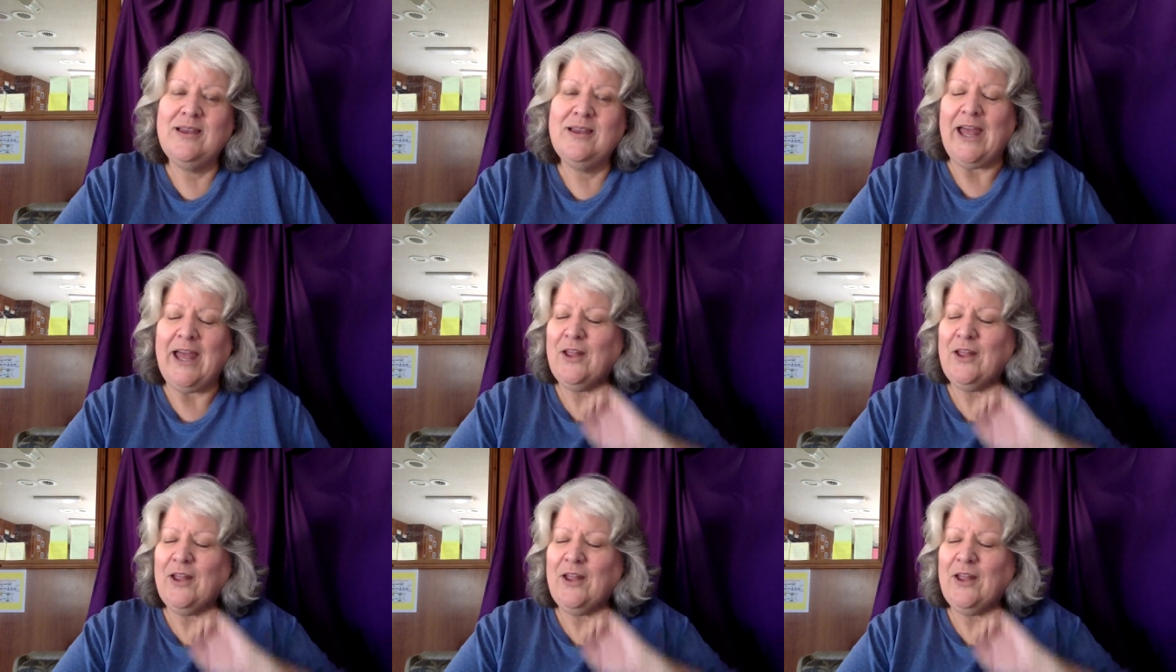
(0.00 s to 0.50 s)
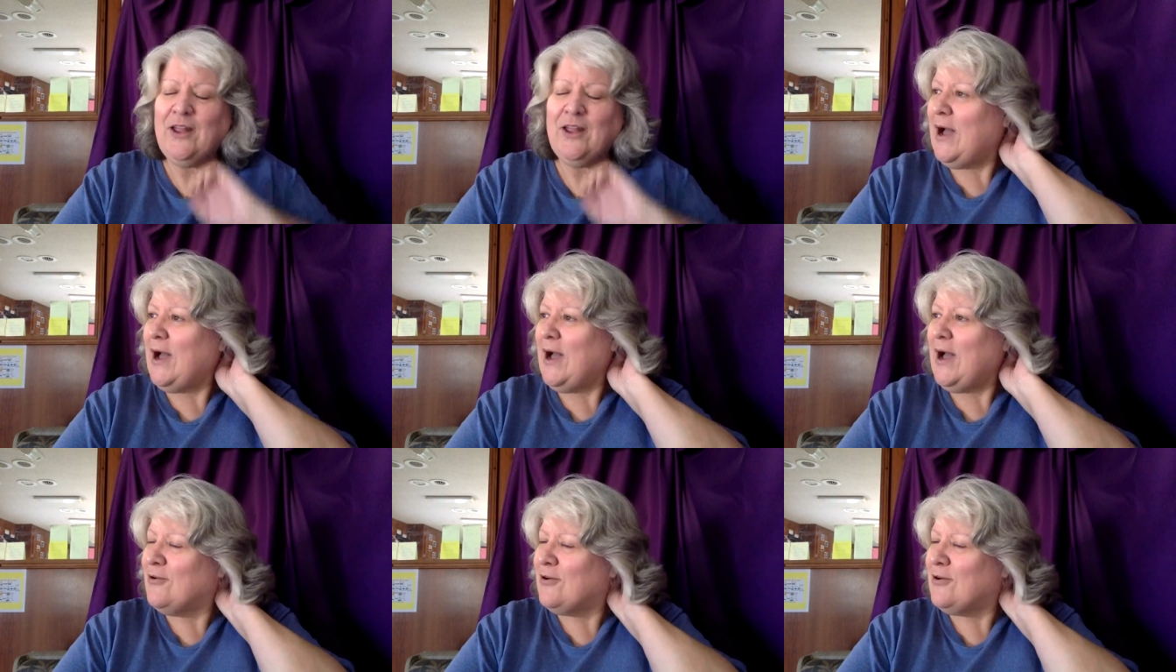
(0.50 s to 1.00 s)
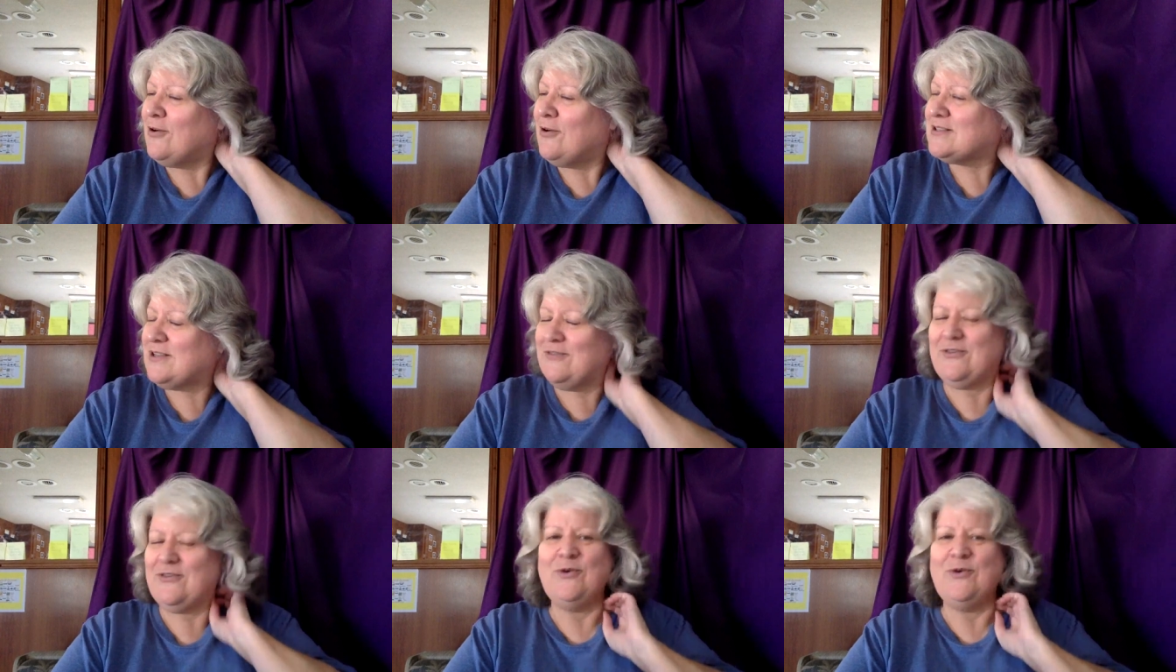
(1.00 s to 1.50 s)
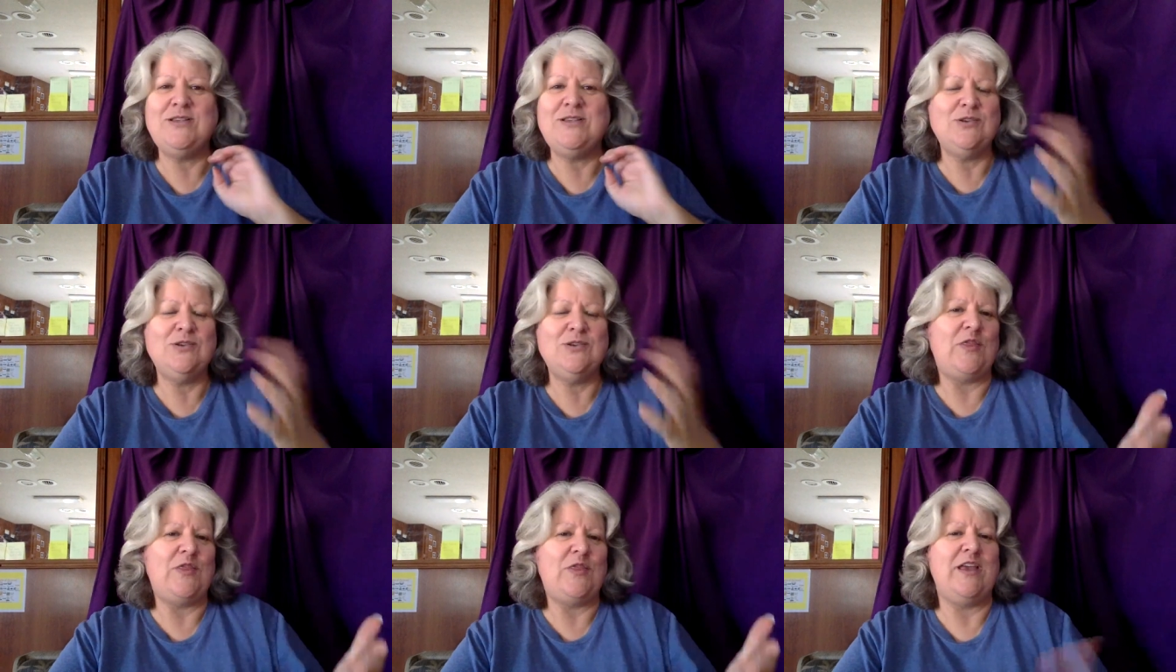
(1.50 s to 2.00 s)
And I thought, wow, because I've always
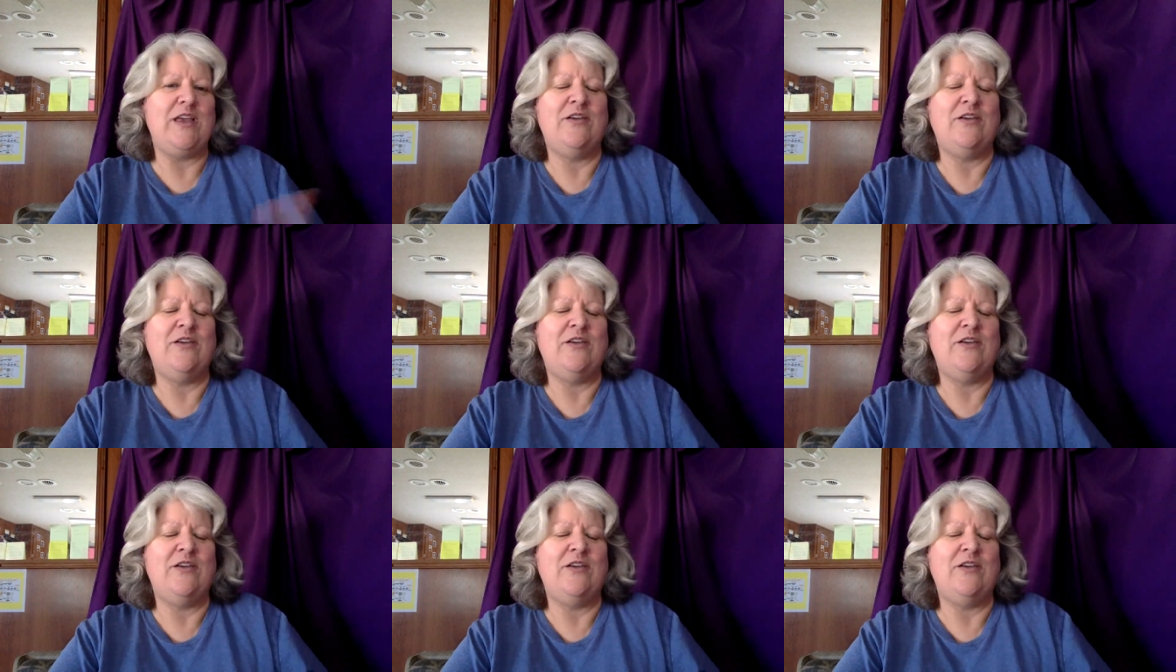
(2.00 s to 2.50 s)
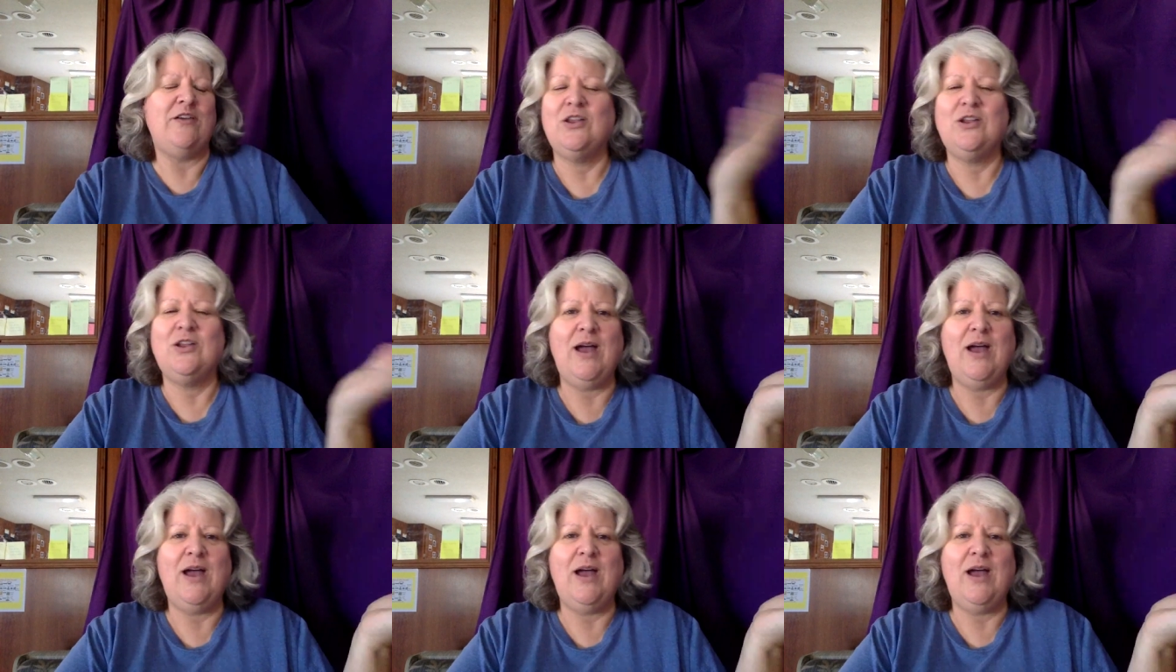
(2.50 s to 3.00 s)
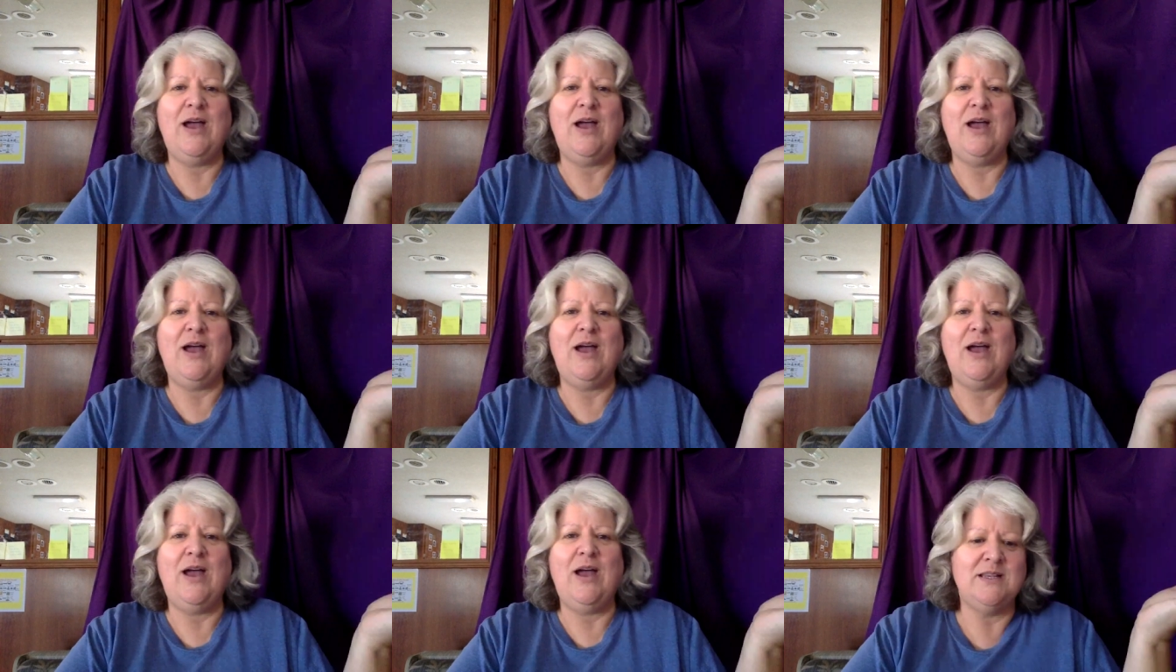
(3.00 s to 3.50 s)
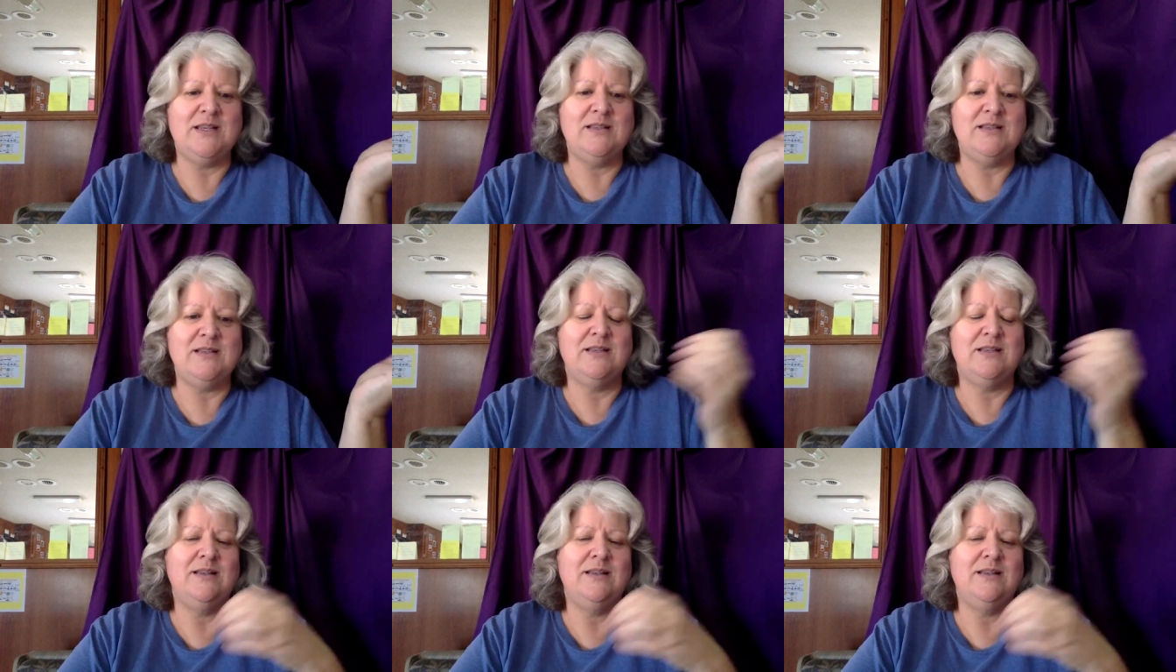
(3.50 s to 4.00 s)
heard the thing of, how Thomas
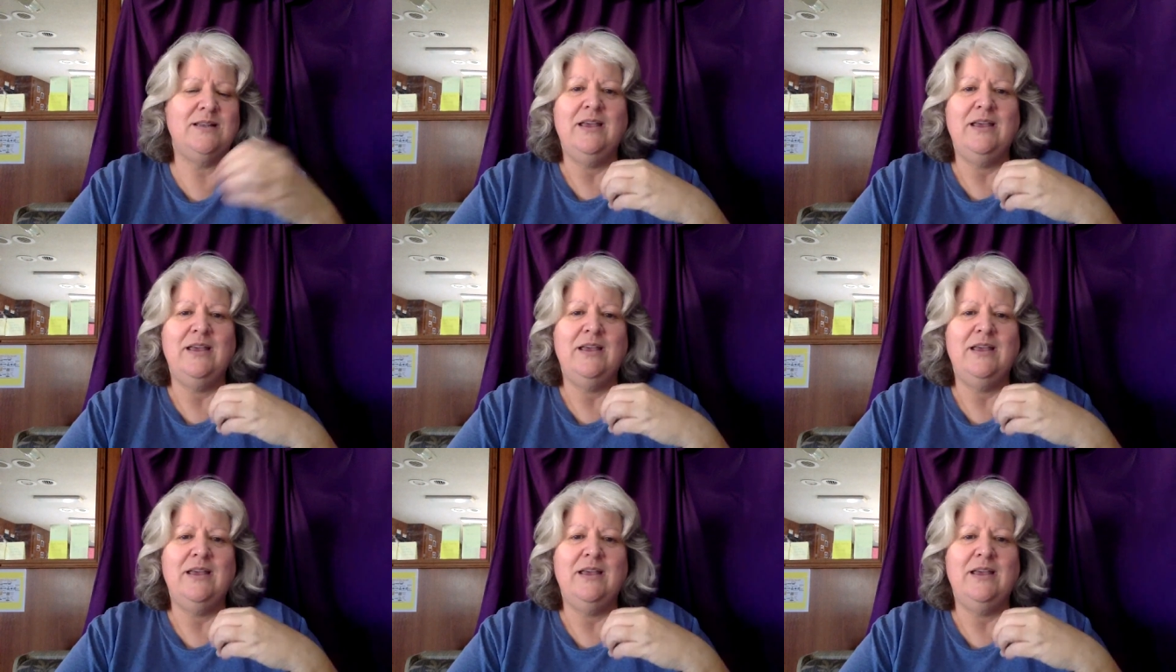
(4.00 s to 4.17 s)
Edison